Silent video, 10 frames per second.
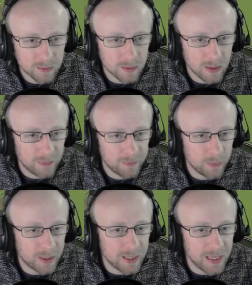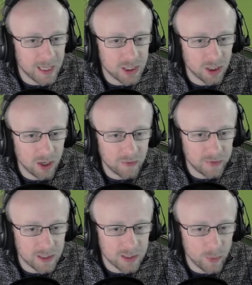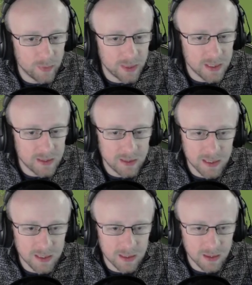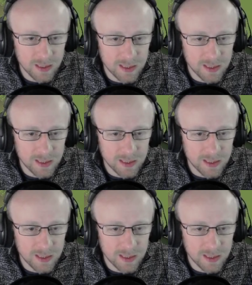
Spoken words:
I think we can catch a lot of these. No, these